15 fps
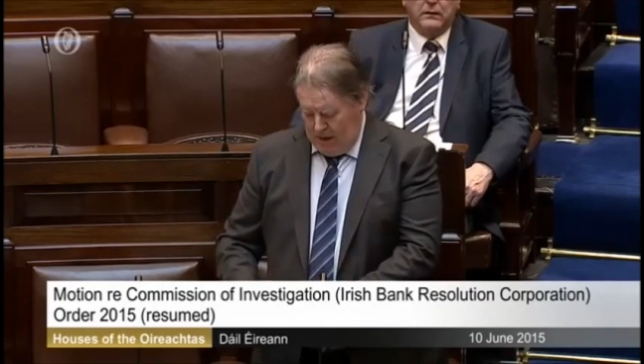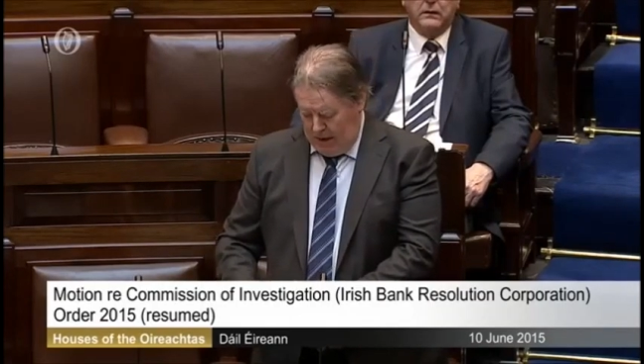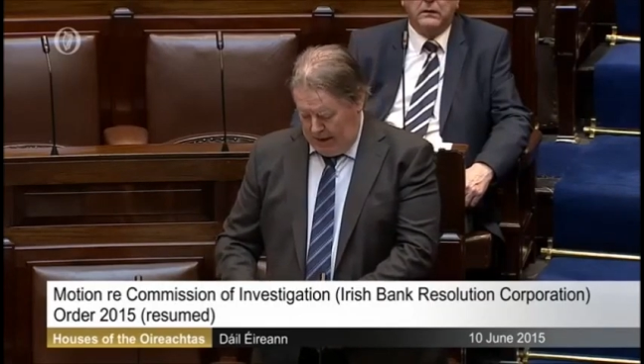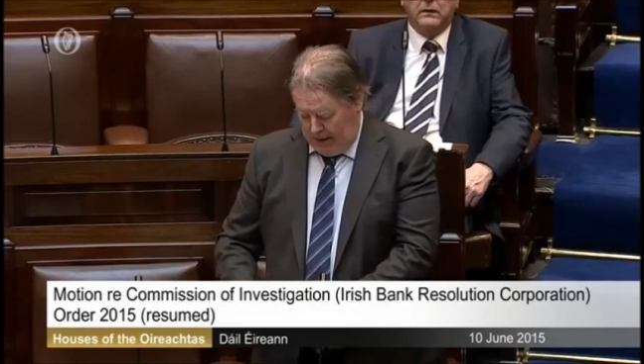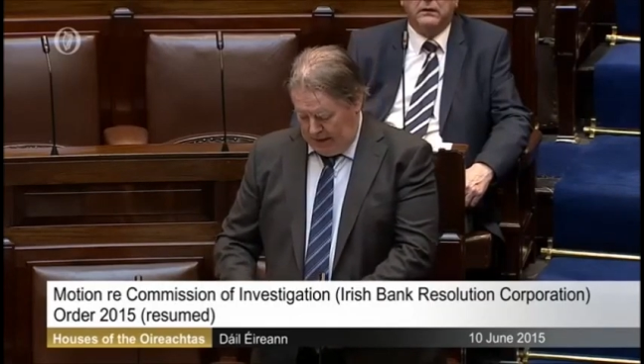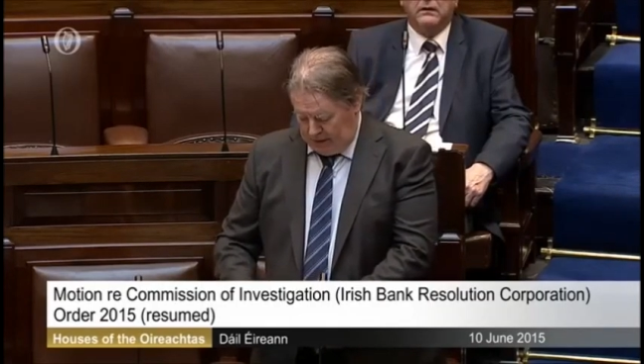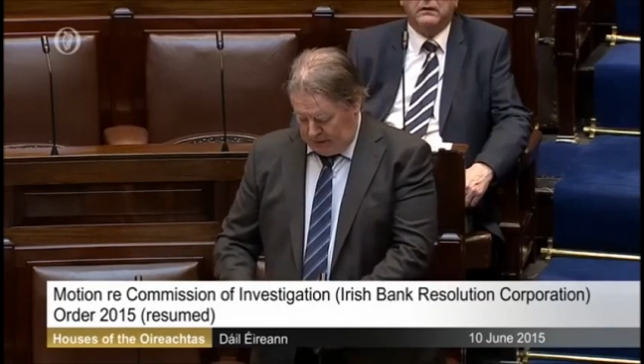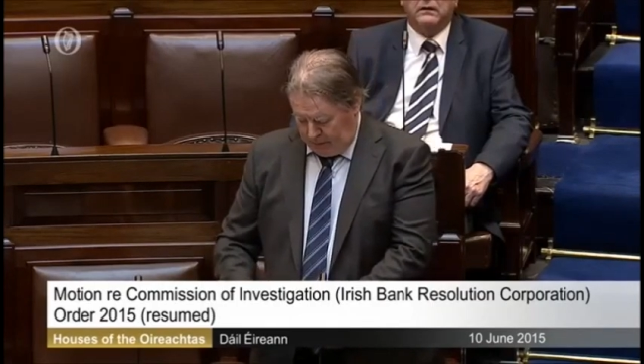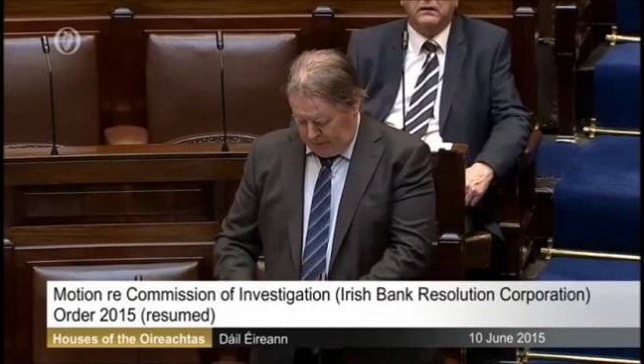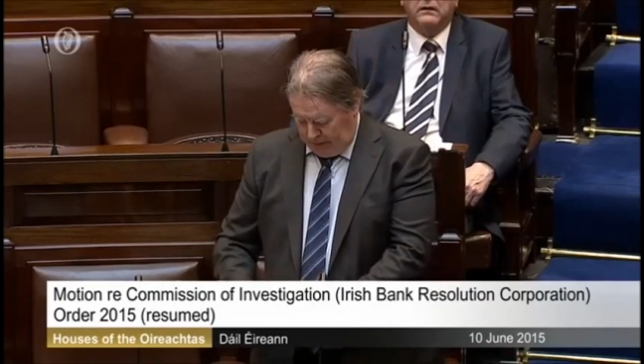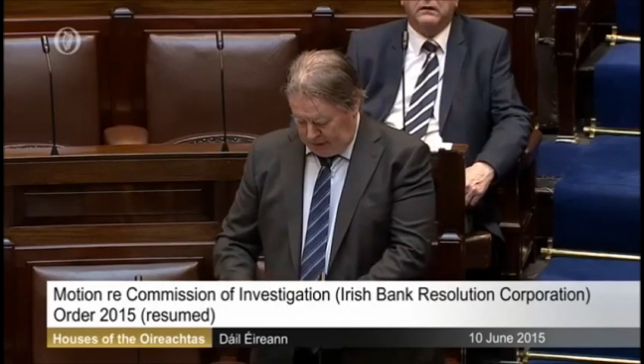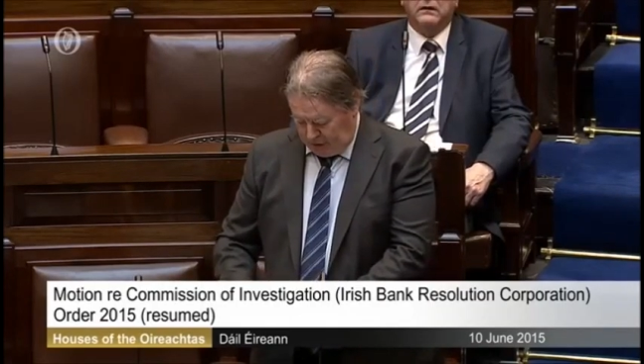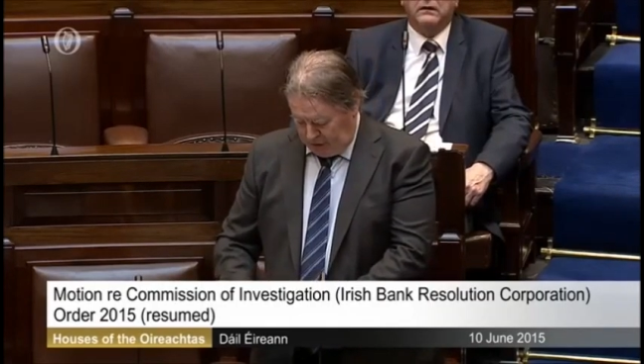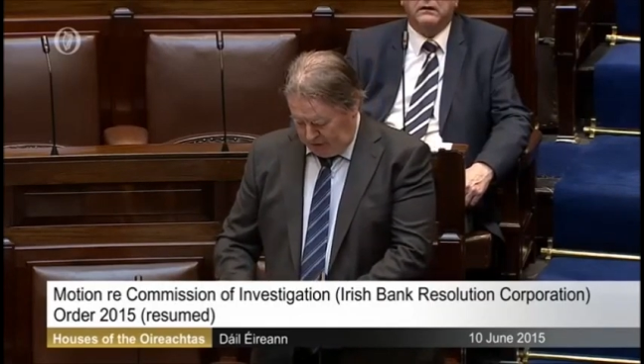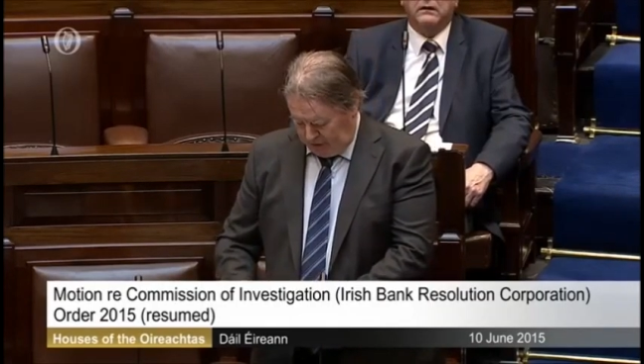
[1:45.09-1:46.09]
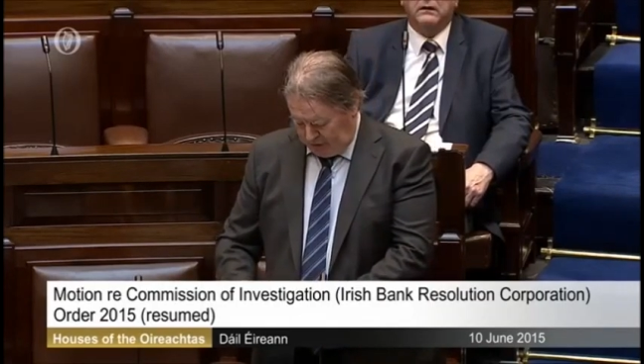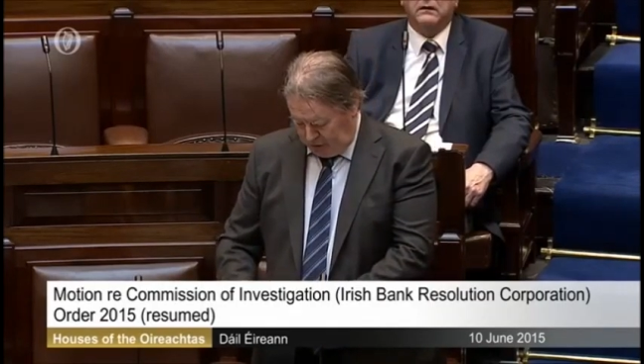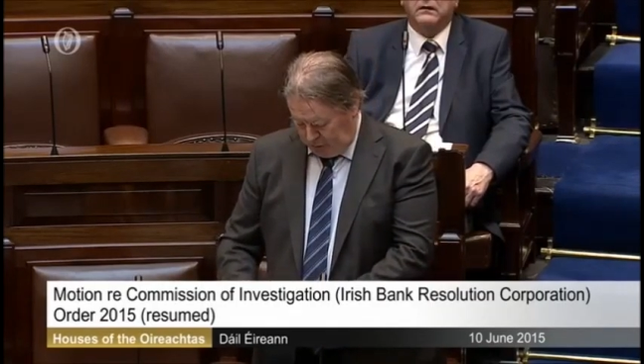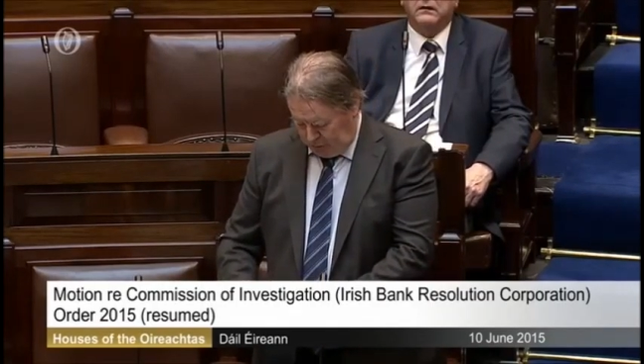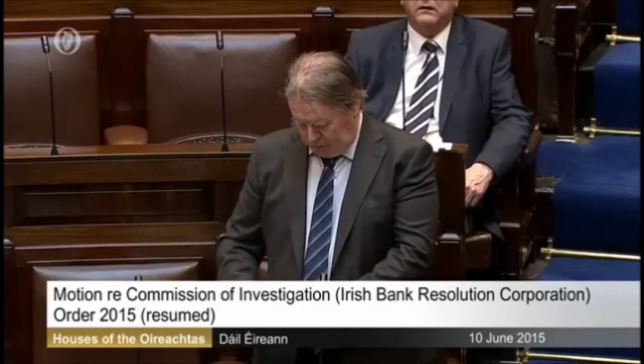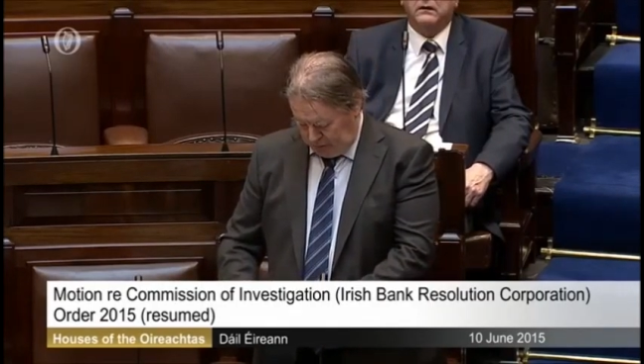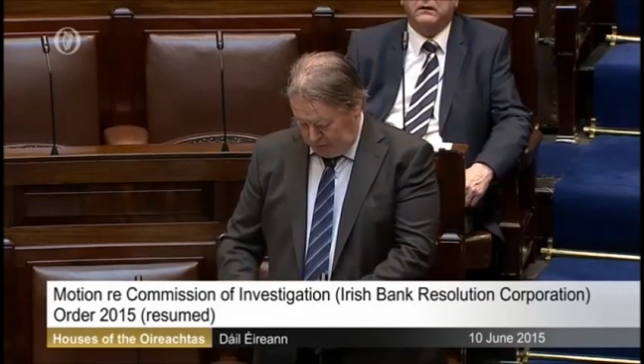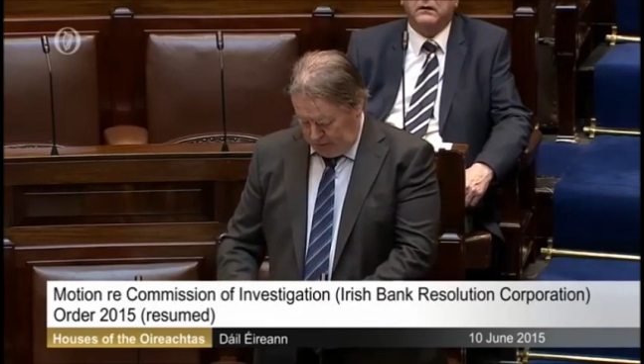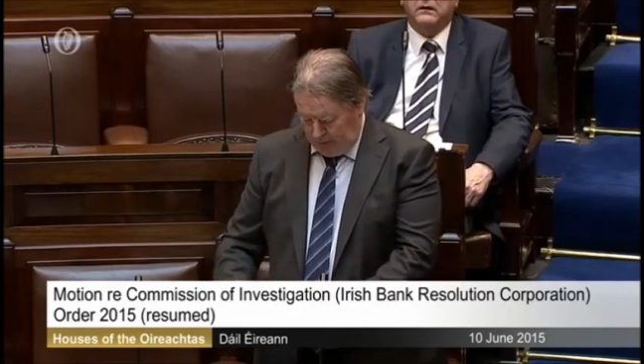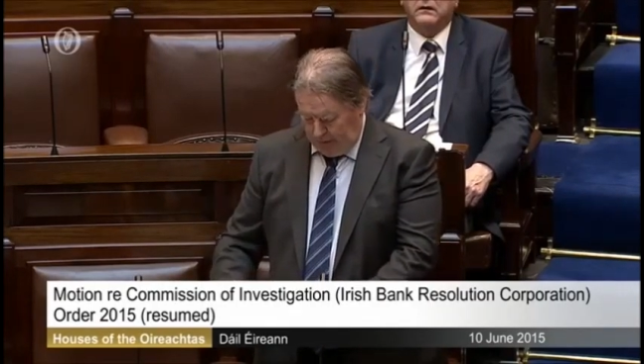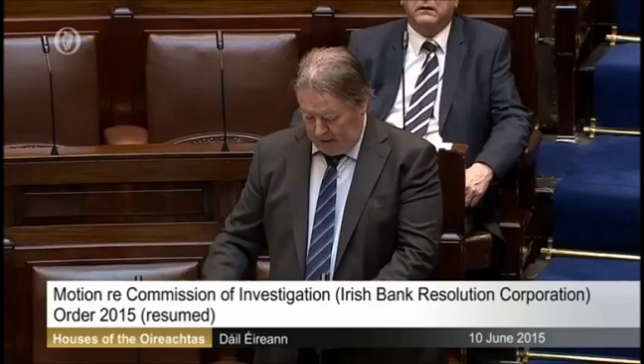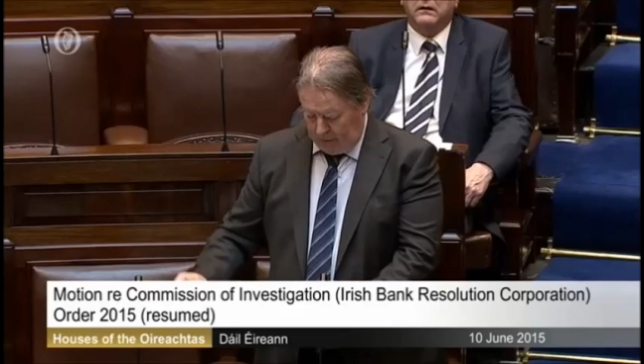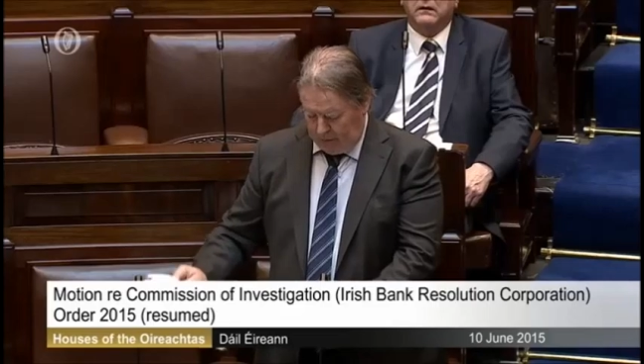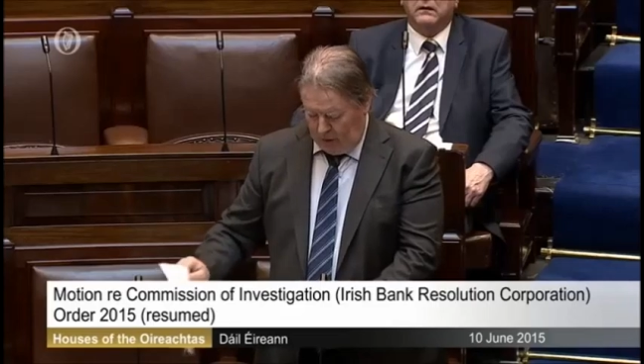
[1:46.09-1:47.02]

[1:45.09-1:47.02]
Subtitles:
to financial institutions like Bank of